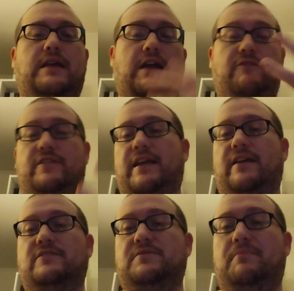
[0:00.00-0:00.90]

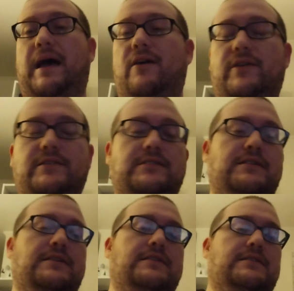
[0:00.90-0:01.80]
everything else about it.
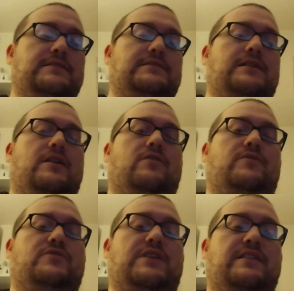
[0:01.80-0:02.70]

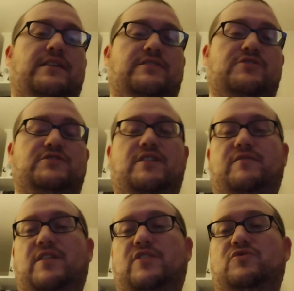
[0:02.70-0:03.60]
So I think there's
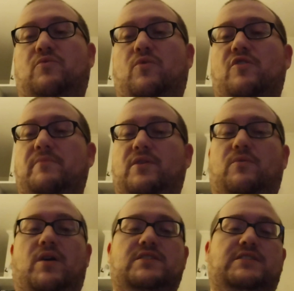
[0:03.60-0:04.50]
enough there to warrant me to
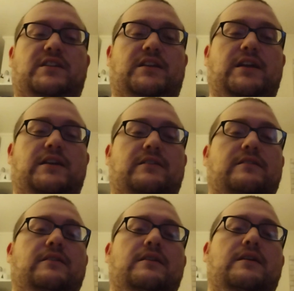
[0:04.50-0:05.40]
watch it again.
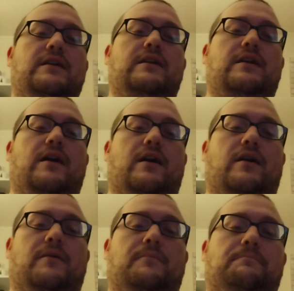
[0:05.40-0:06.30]

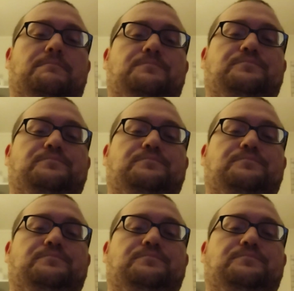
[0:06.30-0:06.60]
Um,